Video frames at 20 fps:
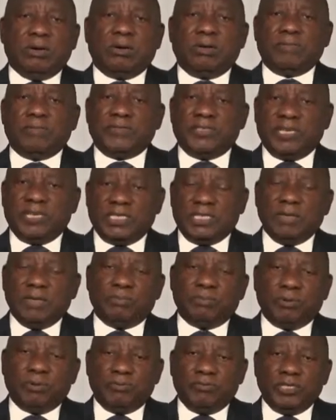of
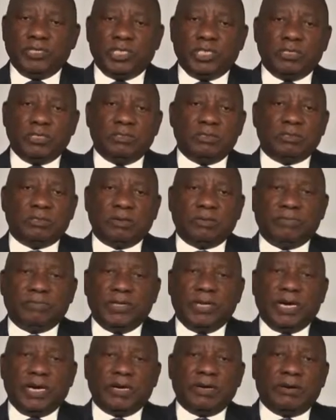certain provisions of
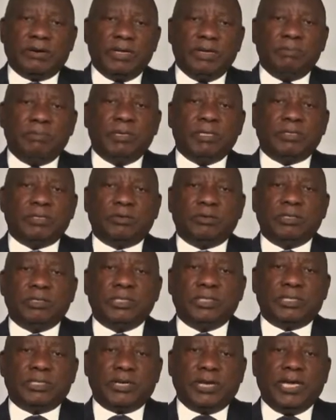the Agreement
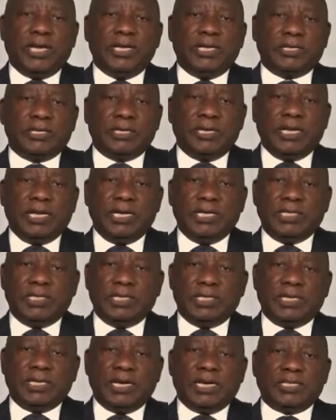on
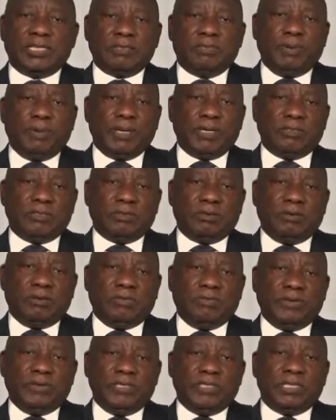Trade-Related Aspects
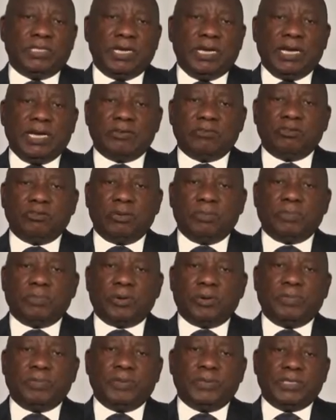of Intellectual
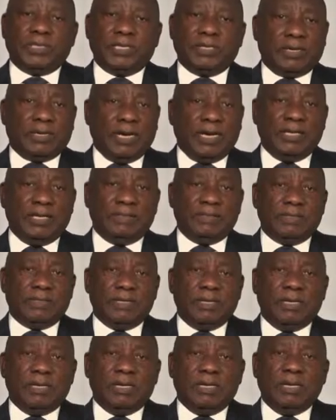Property Rights
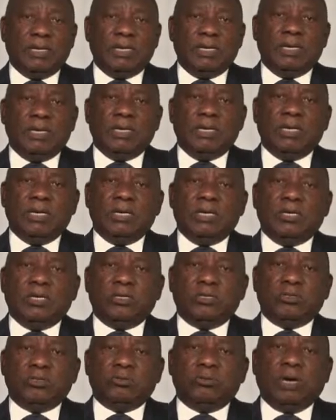
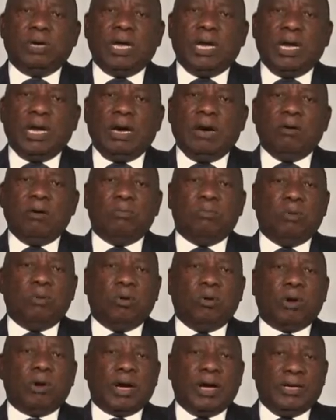to allow
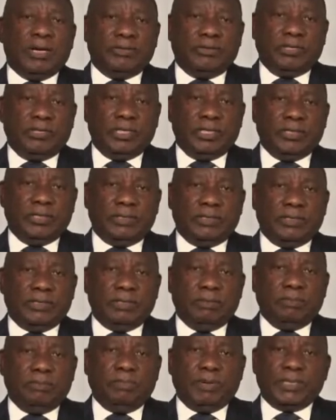more
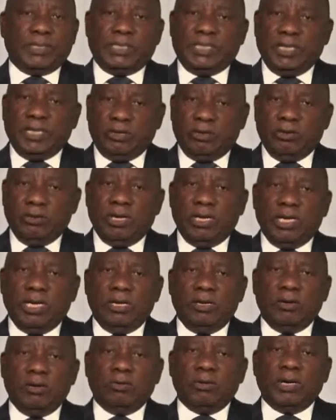countries, particularly
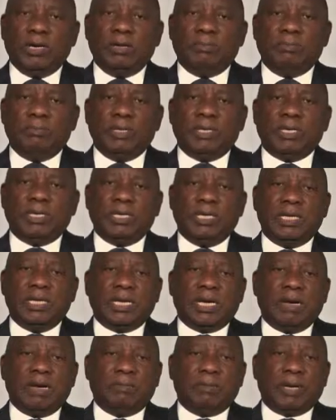low and
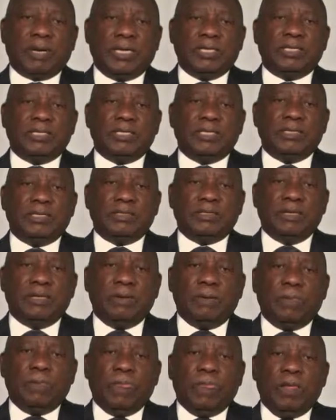middle-income countries,
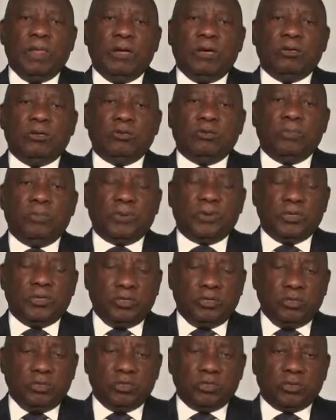to
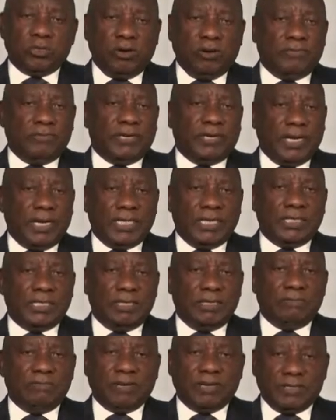produce
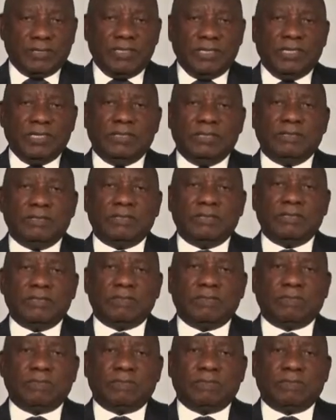COVID-19 vaccines.